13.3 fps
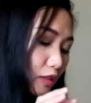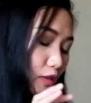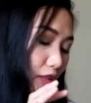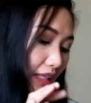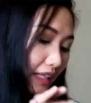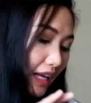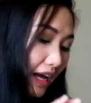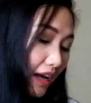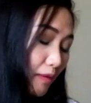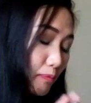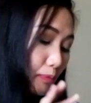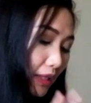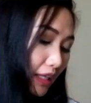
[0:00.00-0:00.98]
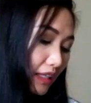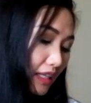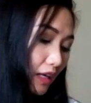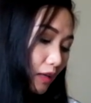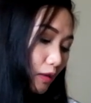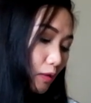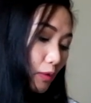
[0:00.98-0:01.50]
you can put it
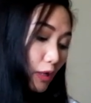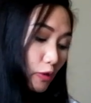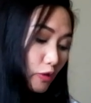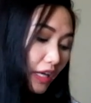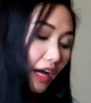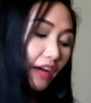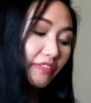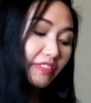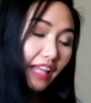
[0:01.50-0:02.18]
here we also have